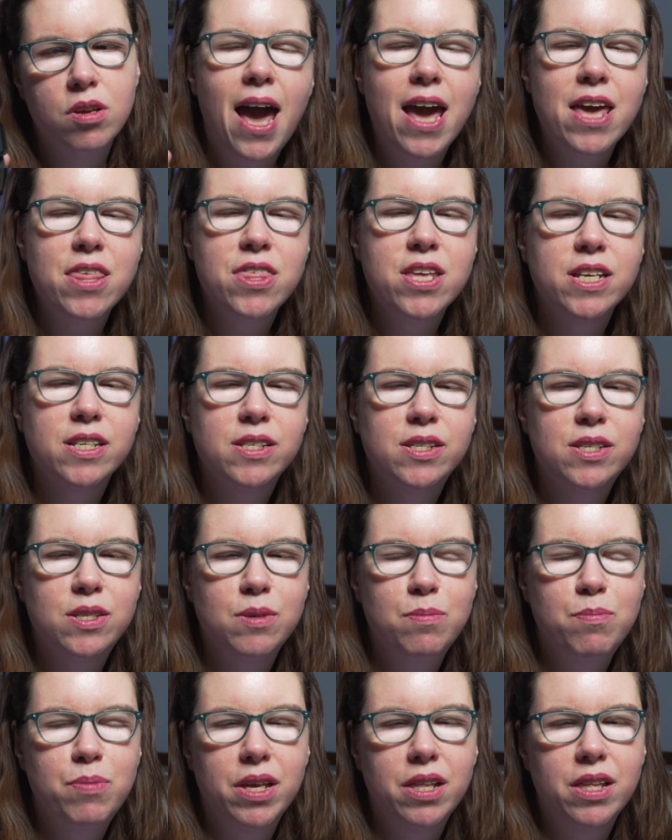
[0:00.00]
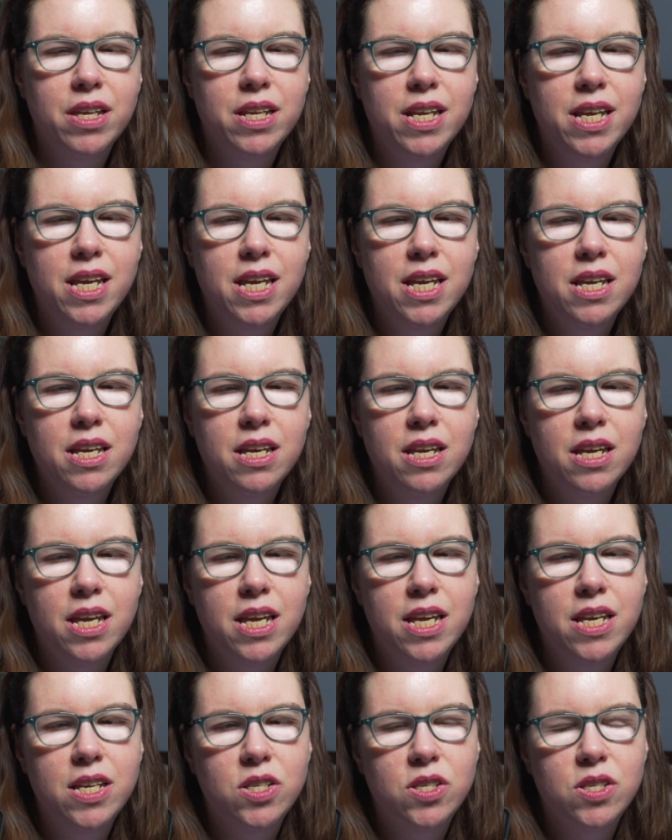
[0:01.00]
I think stability
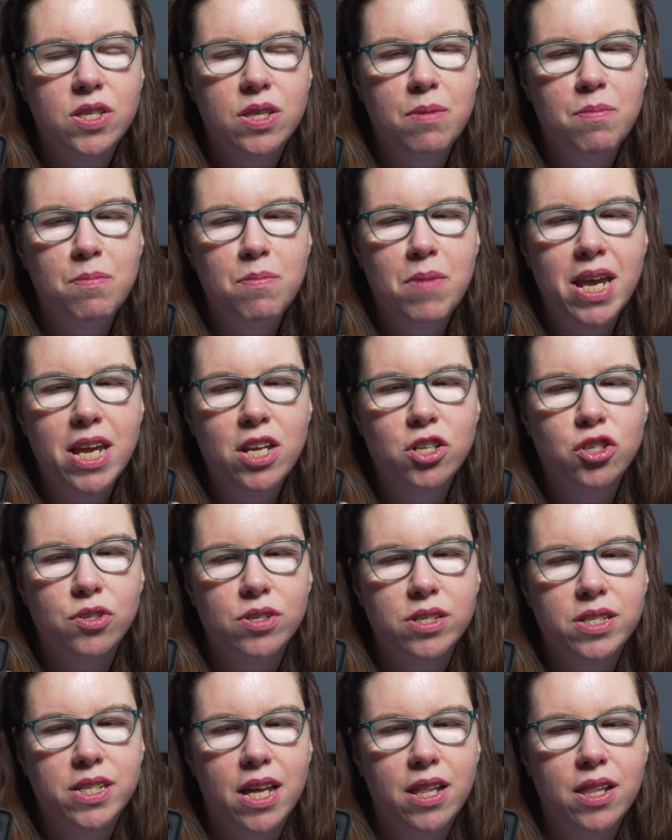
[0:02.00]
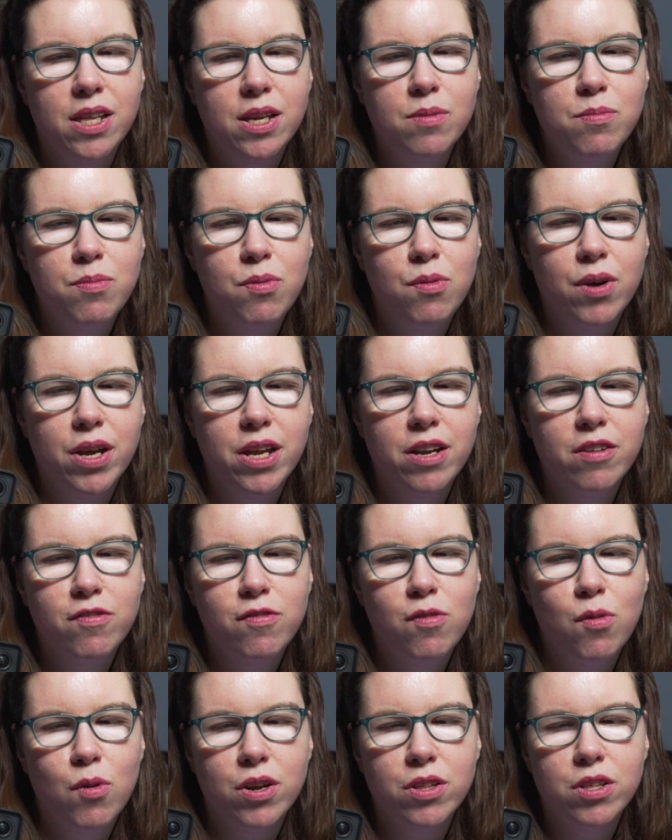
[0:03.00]
is the major selling point
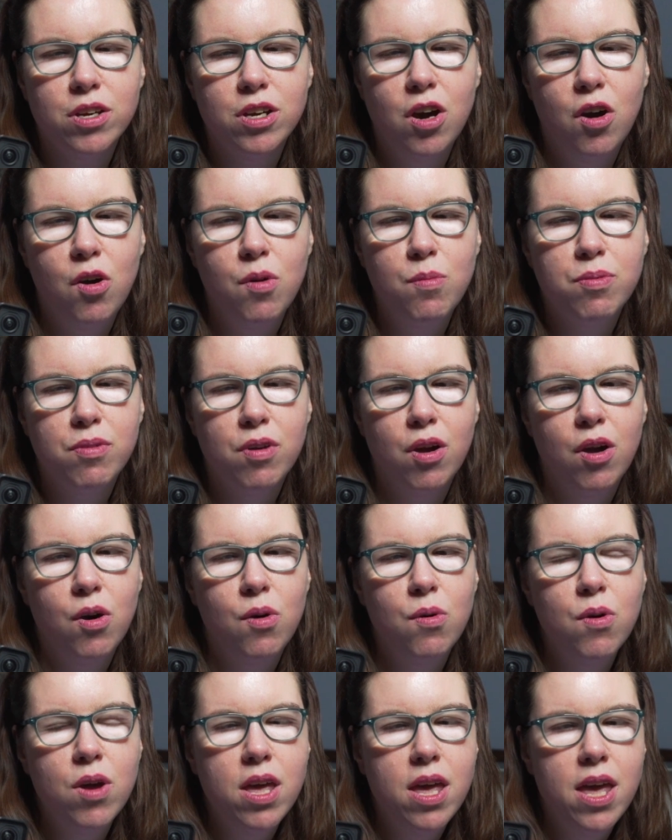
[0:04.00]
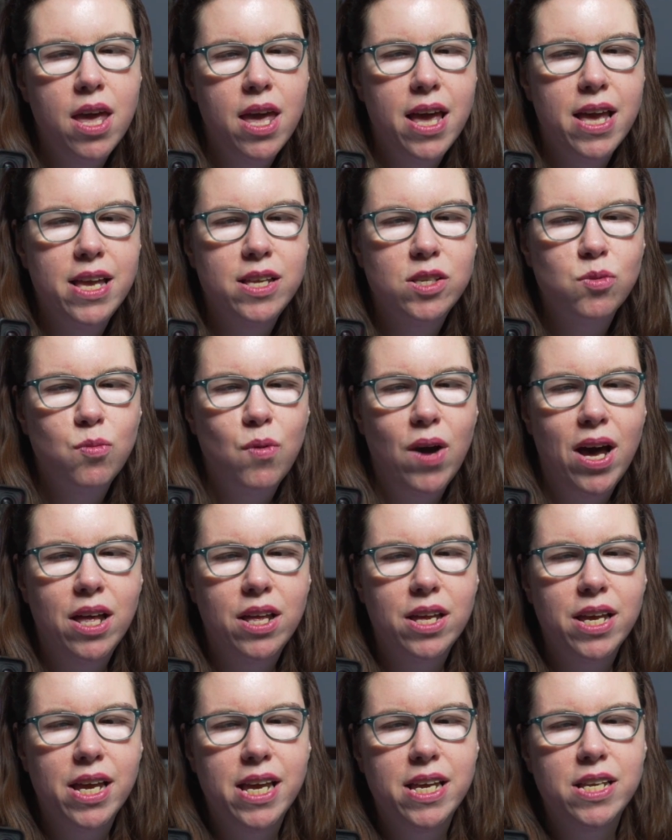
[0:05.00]
for the GoPro, as
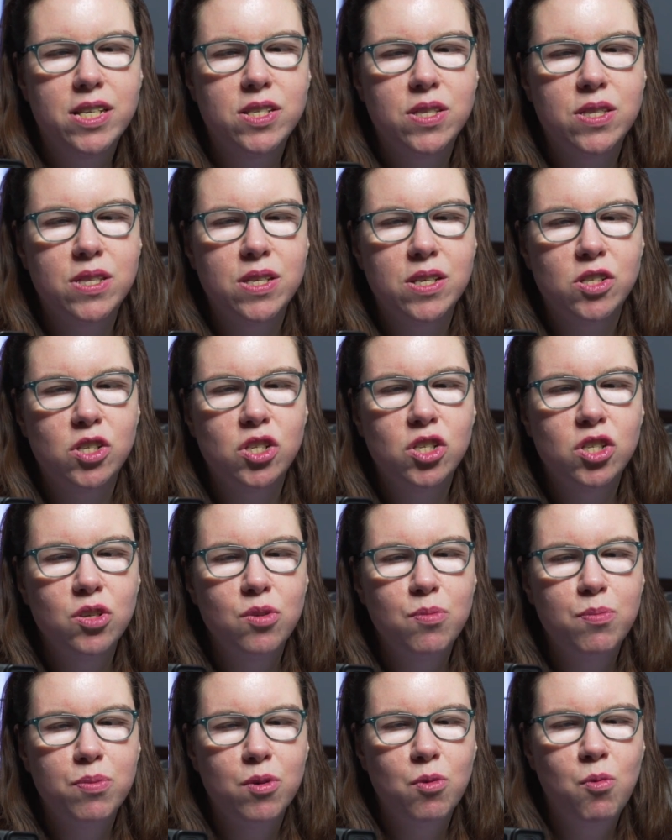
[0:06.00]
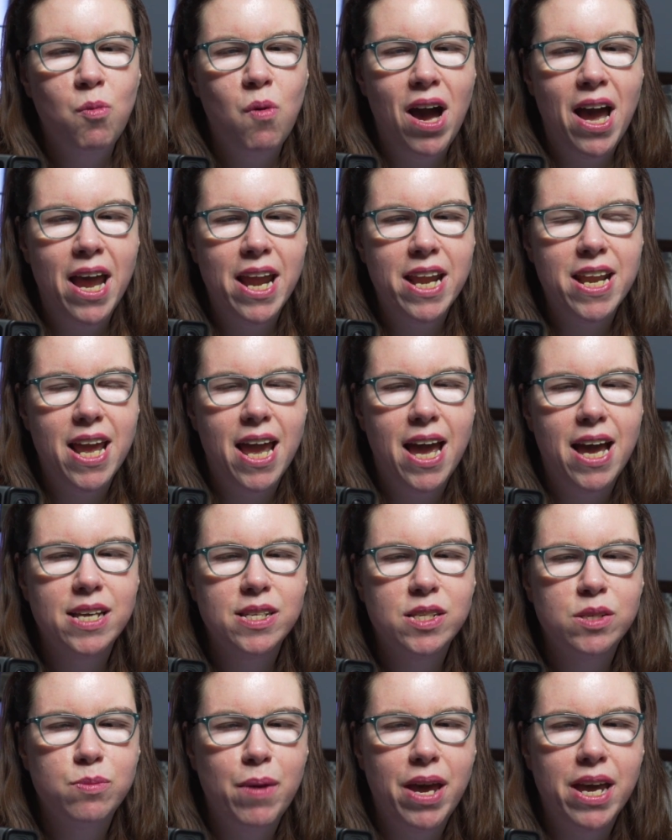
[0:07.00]
well as the super wide
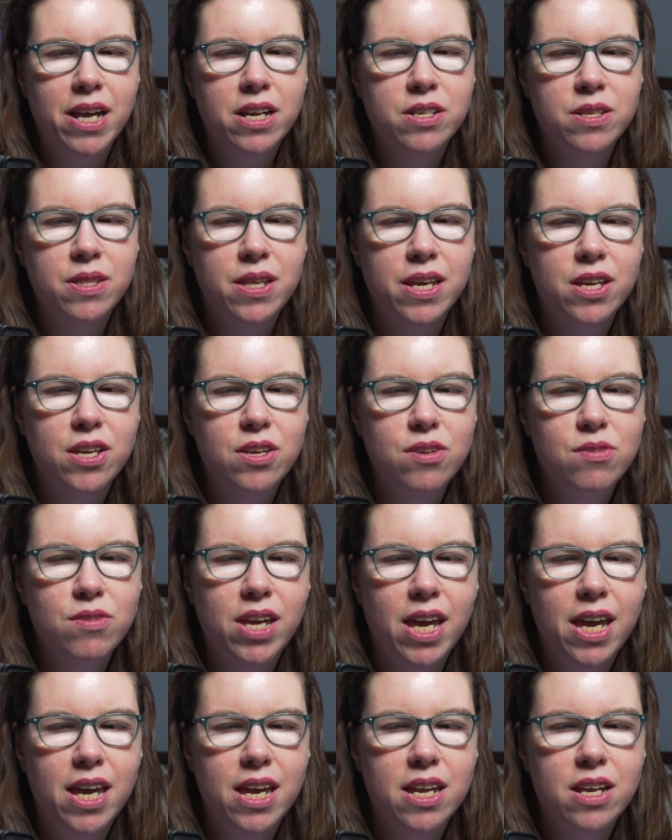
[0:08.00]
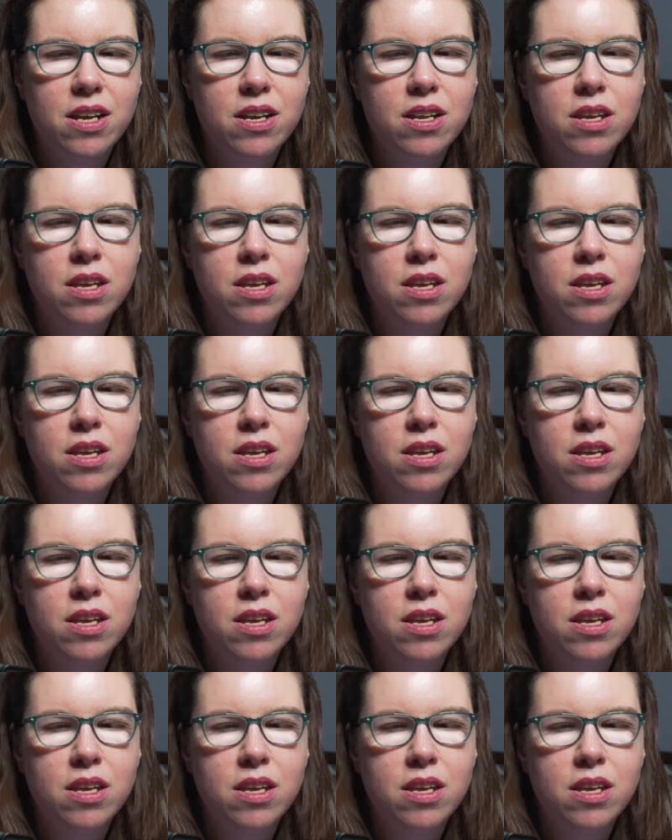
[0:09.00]
aspect that you get.